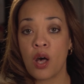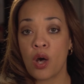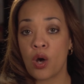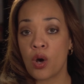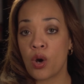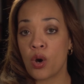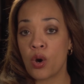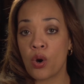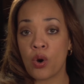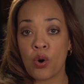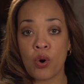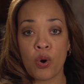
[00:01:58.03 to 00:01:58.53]

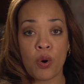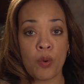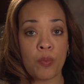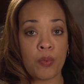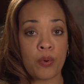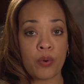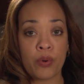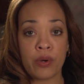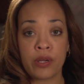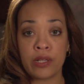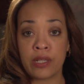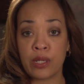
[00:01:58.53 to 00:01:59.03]
Oh
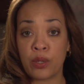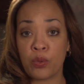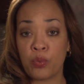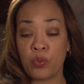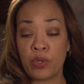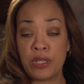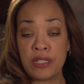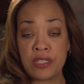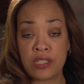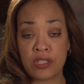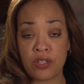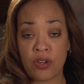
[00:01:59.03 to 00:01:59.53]
boy, did
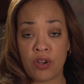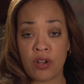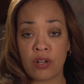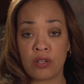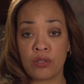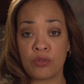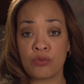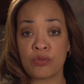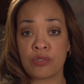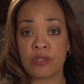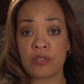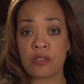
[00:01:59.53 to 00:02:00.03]
we start
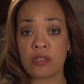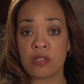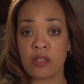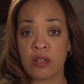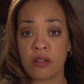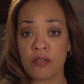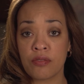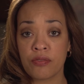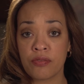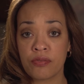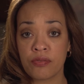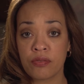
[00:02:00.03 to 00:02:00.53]
losing
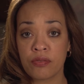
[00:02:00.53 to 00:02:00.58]
stuff.